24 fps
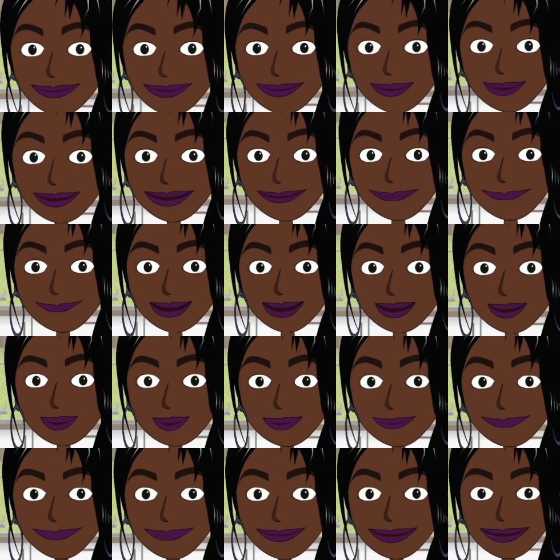And
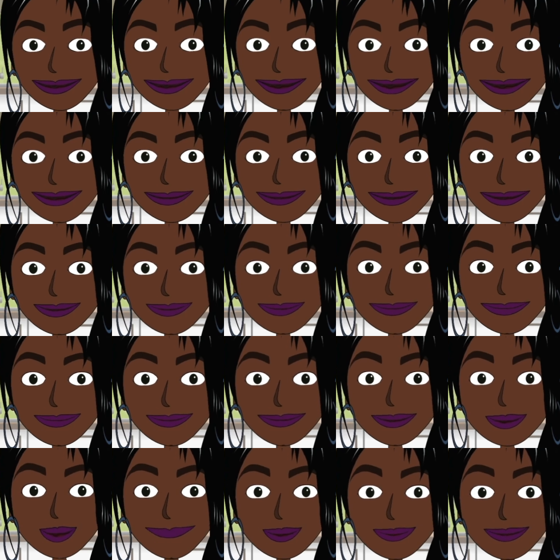now, due to the surge in
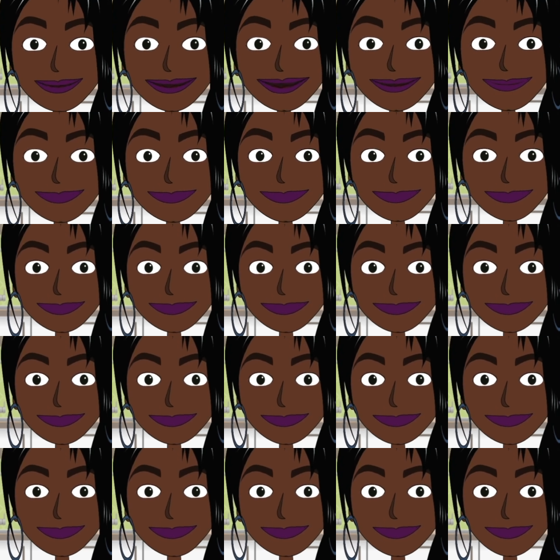e-commerce,